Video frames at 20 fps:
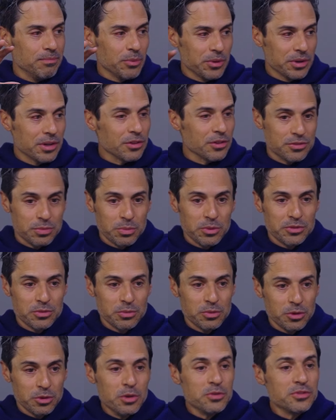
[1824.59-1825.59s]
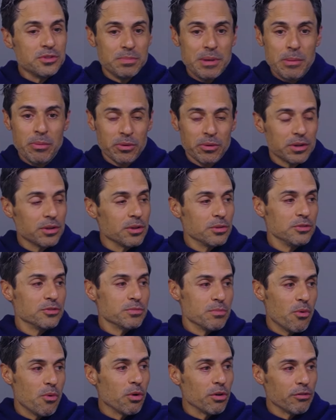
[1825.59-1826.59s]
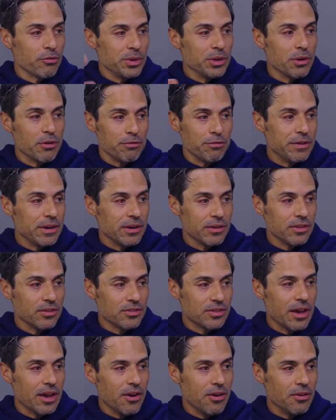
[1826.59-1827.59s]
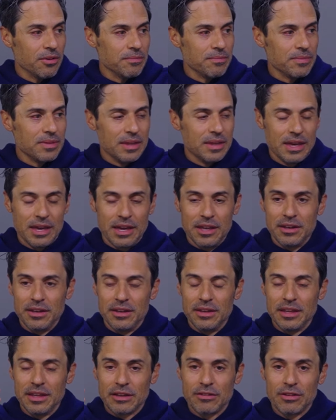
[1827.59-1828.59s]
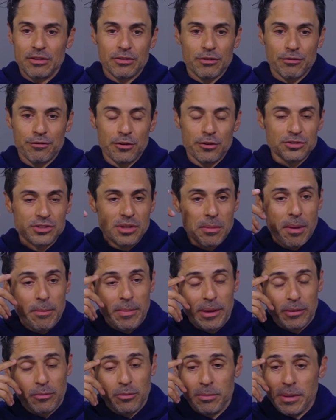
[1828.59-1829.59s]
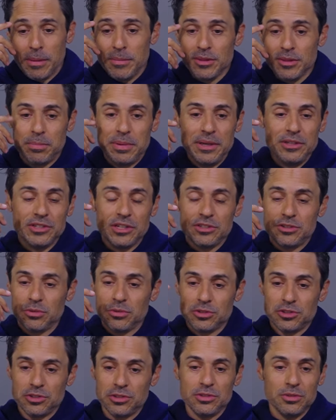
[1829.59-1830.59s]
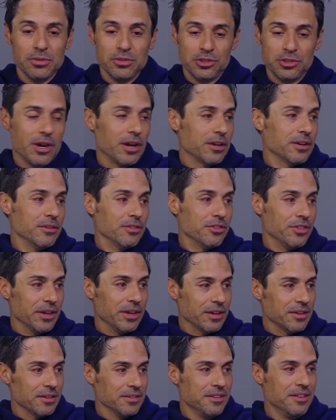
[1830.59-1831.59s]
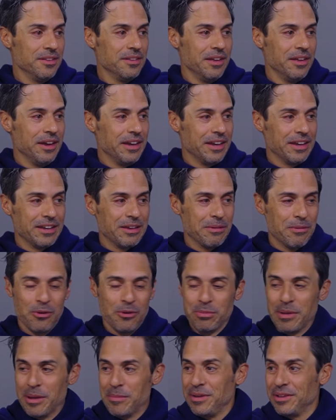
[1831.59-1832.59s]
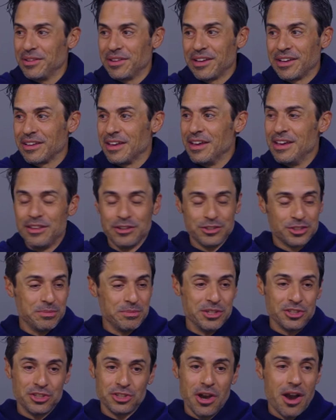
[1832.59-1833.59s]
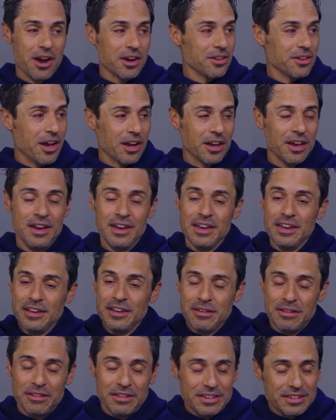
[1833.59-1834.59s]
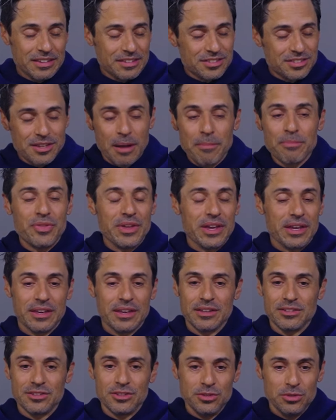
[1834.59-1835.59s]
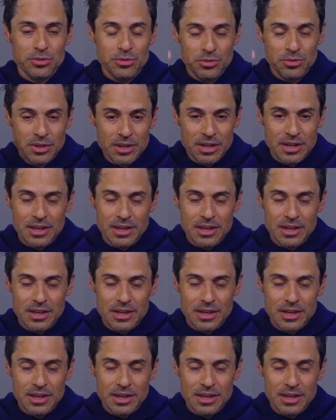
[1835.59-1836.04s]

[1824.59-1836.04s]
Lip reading: We're losing people. We're going to lose more if we don't figure this out. And like, it's the first time I'm like, well, maybe the PGA Tour should do the shotgun thing. Or maybe like there should be a shot clock. It's something to